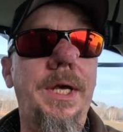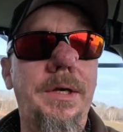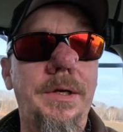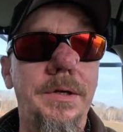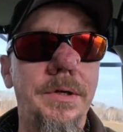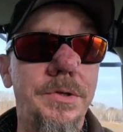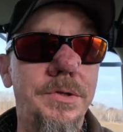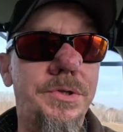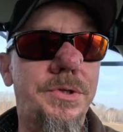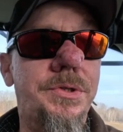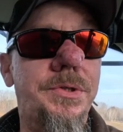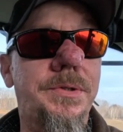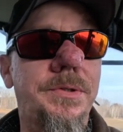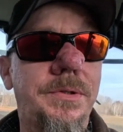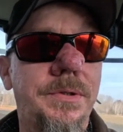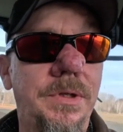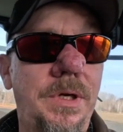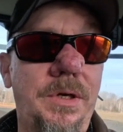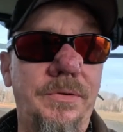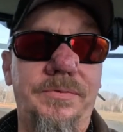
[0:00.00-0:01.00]
acres
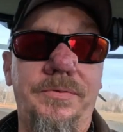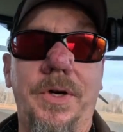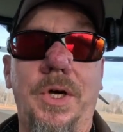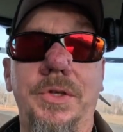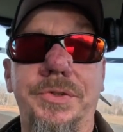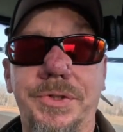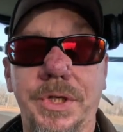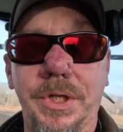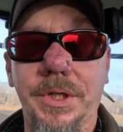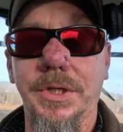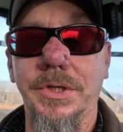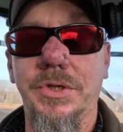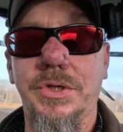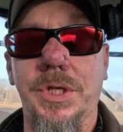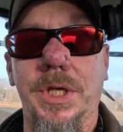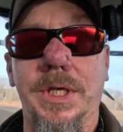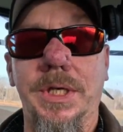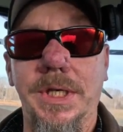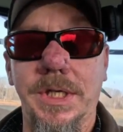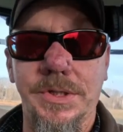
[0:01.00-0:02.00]
of fall
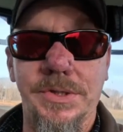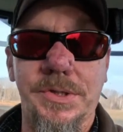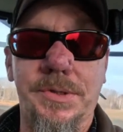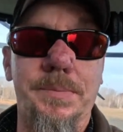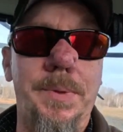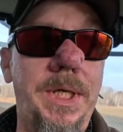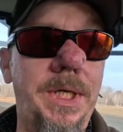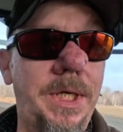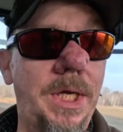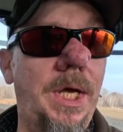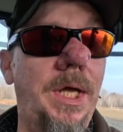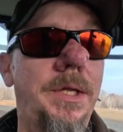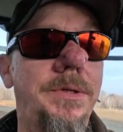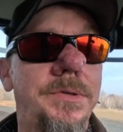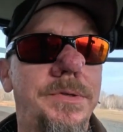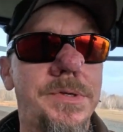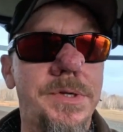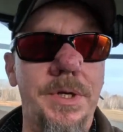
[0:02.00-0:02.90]
tillage that needs to be done.